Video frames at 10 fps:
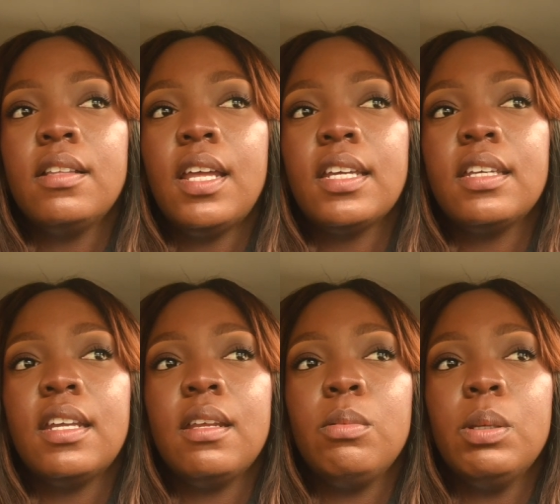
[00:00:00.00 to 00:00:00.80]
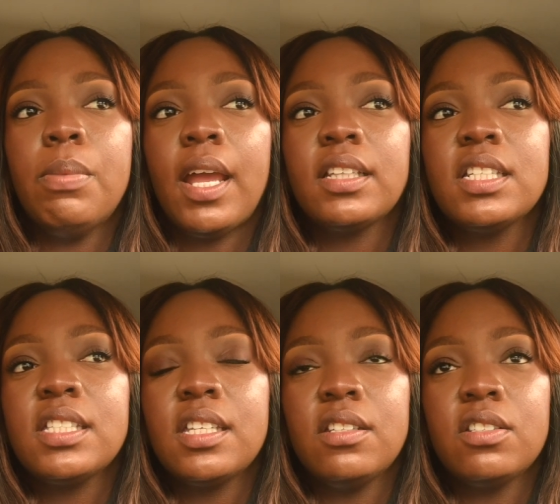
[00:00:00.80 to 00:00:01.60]
like getting me back to
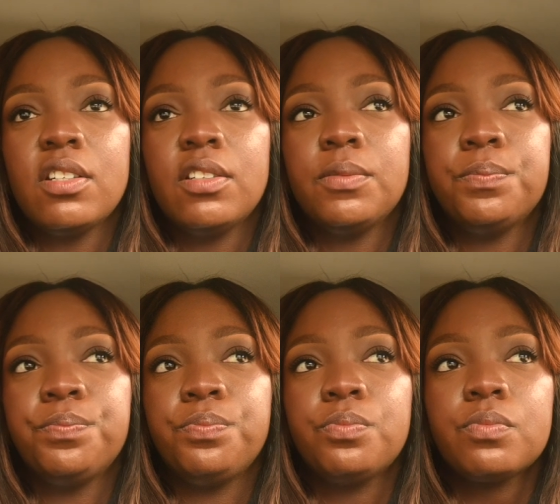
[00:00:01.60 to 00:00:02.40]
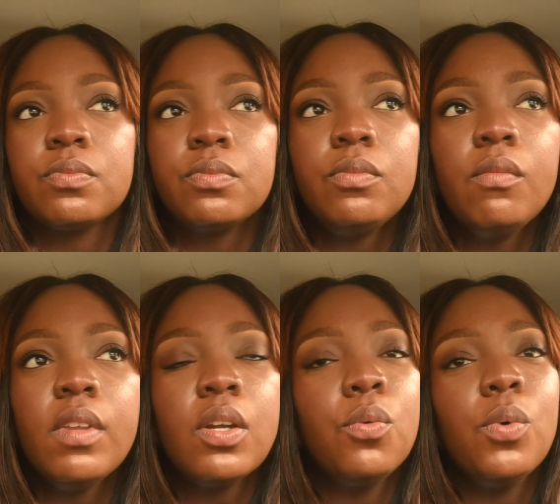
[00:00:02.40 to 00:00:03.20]
center.
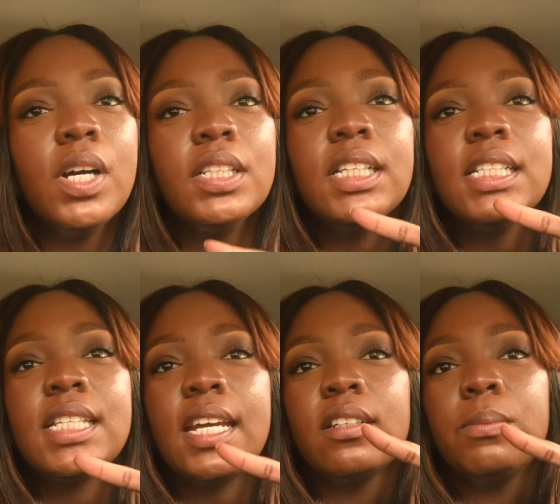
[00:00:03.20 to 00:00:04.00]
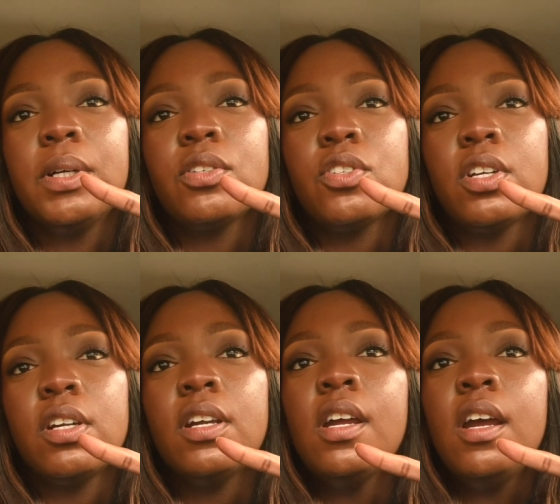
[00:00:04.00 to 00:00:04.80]
One is
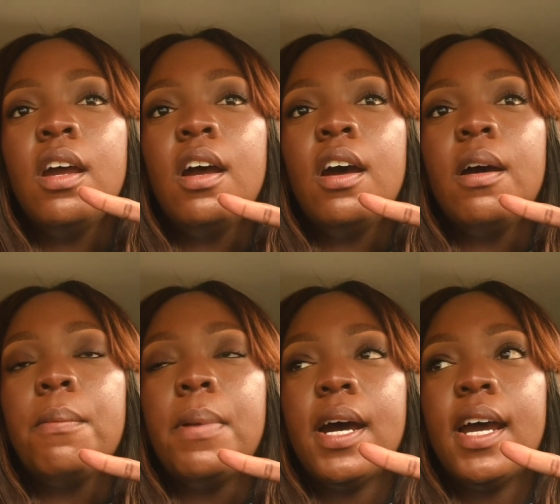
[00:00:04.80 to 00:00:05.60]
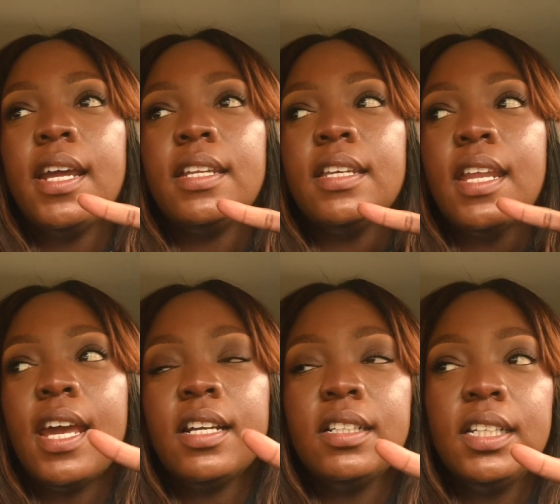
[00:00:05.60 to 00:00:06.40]
acupuncture by
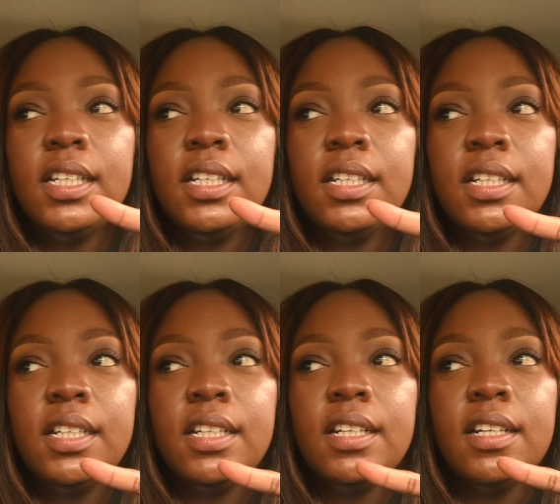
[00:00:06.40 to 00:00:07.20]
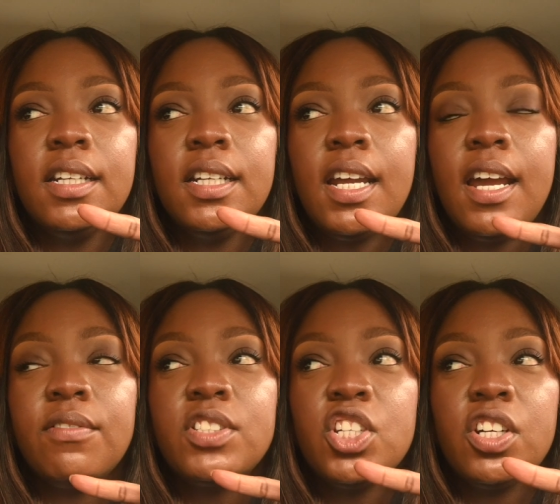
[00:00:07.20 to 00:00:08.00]
Natalie.
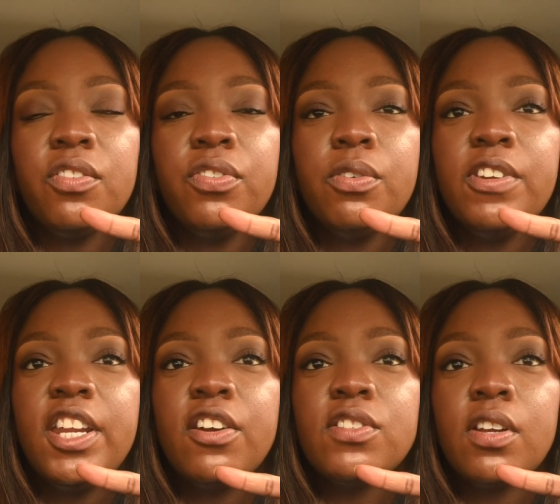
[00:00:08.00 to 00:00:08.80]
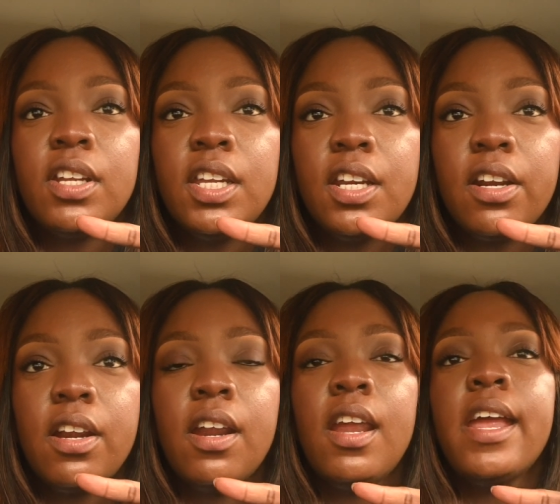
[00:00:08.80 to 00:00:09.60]
I've shared a few videos on
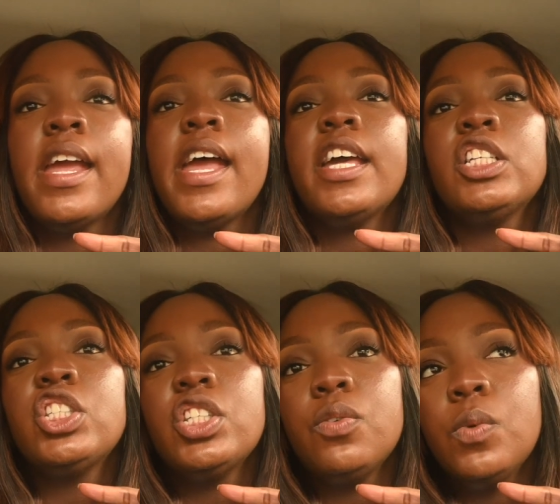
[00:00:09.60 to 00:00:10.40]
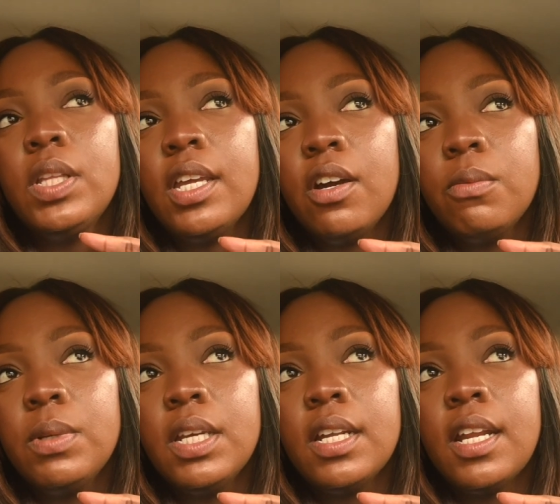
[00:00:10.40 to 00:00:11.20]
here, and she really helped
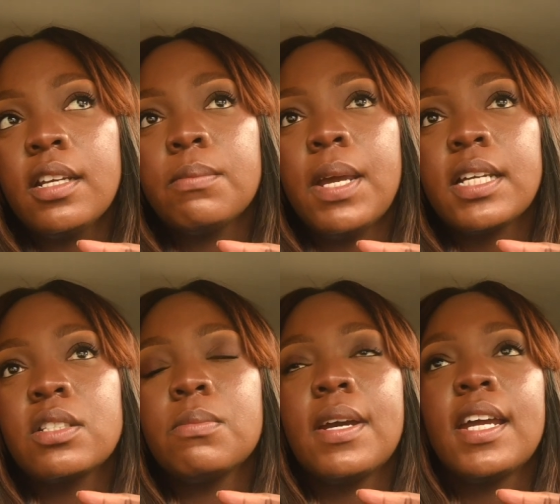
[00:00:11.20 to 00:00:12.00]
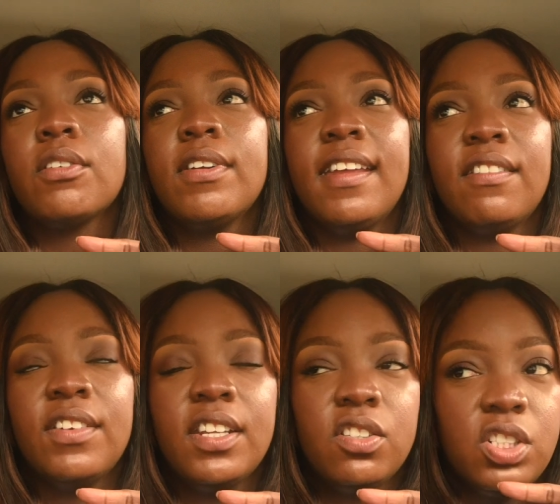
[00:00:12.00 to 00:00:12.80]
me connect back to my
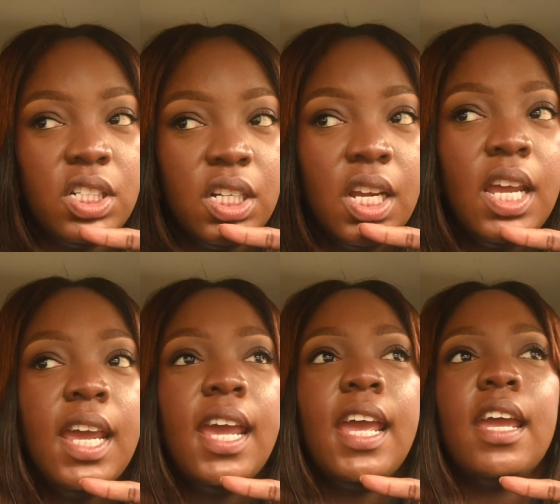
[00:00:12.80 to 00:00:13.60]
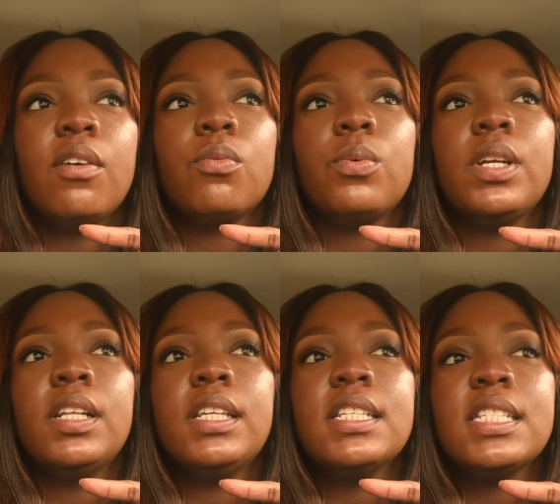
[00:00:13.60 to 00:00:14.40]
creative energy and
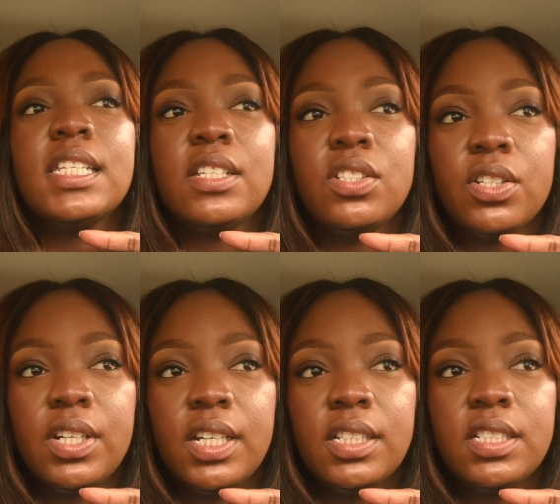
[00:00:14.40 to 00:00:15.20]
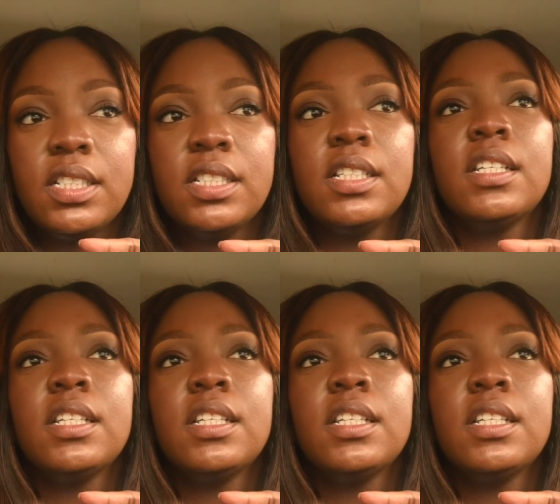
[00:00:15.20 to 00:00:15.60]
really center it